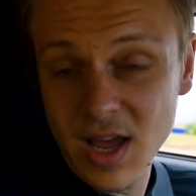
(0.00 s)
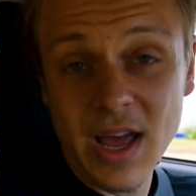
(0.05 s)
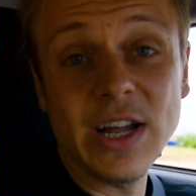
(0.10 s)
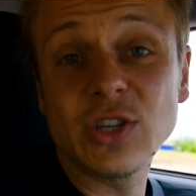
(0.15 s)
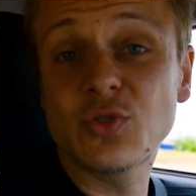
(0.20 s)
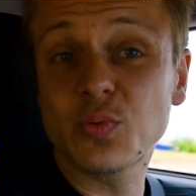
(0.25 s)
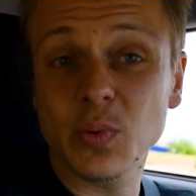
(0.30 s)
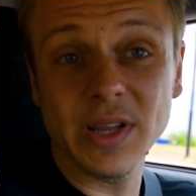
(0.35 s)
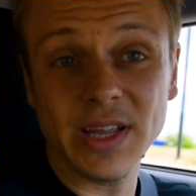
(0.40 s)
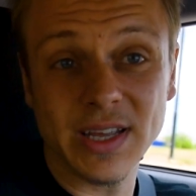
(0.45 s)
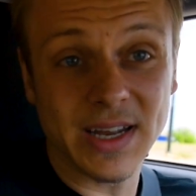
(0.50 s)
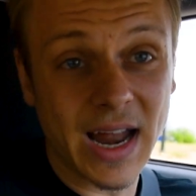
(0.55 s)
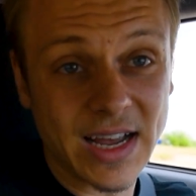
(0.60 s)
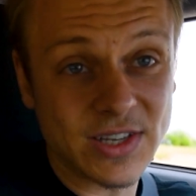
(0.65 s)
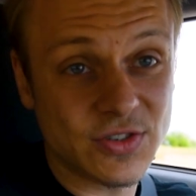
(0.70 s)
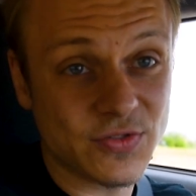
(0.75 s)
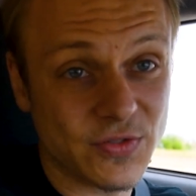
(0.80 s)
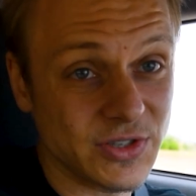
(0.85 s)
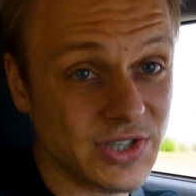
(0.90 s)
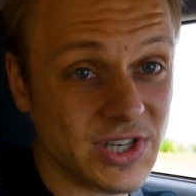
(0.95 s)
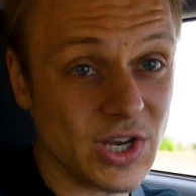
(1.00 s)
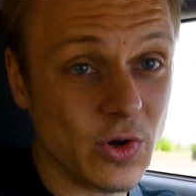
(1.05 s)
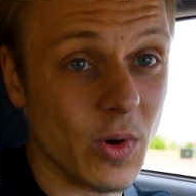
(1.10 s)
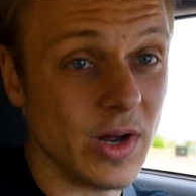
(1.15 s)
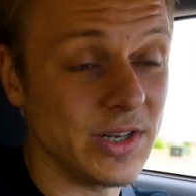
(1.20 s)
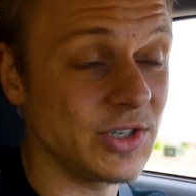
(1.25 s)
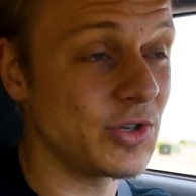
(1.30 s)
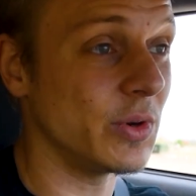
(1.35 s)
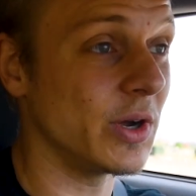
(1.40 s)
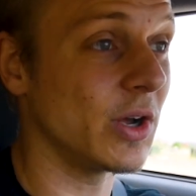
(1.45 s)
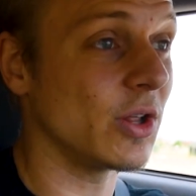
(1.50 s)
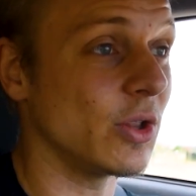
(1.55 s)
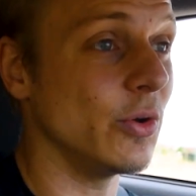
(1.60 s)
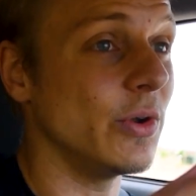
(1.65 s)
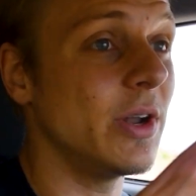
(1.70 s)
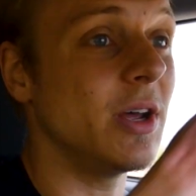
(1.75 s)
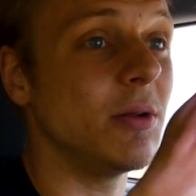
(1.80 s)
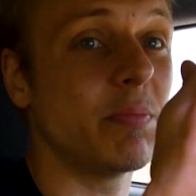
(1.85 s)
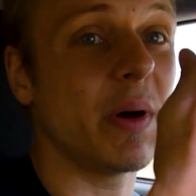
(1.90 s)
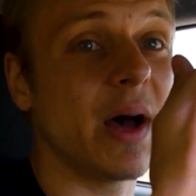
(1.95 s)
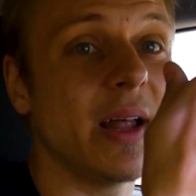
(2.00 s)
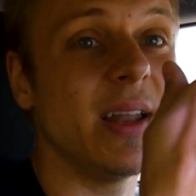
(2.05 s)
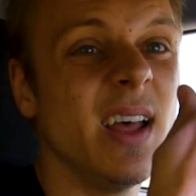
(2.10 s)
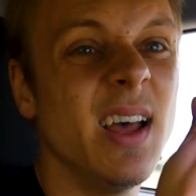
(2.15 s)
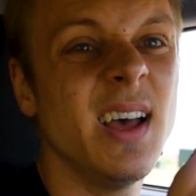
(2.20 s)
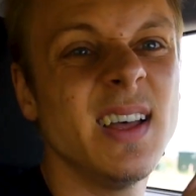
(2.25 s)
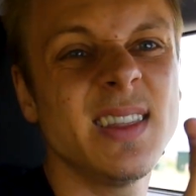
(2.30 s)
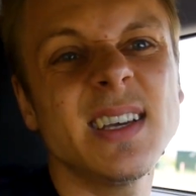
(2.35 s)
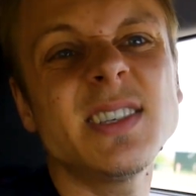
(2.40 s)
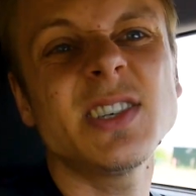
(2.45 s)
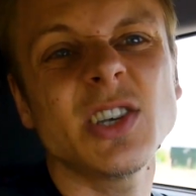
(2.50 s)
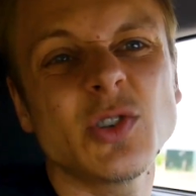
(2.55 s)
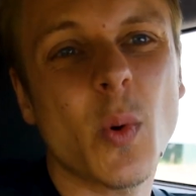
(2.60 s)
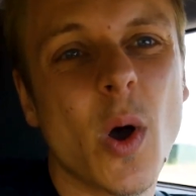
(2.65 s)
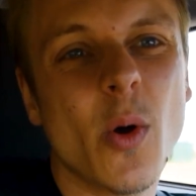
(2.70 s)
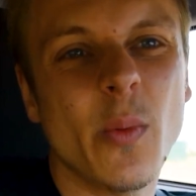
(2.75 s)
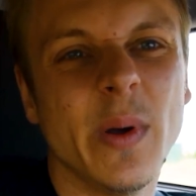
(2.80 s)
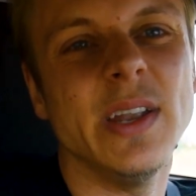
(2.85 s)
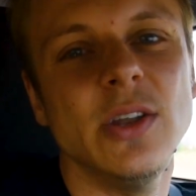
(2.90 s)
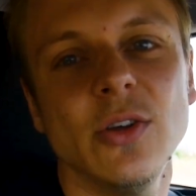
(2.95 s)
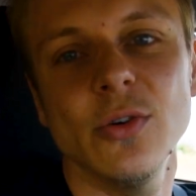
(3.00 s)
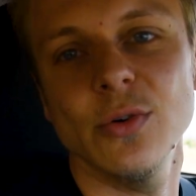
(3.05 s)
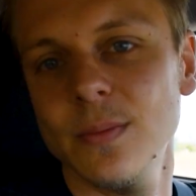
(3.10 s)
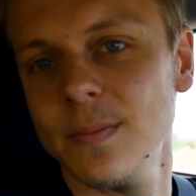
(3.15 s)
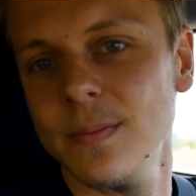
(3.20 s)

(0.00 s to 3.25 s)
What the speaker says: It's really nice for Z1 to include it, but this is what we do.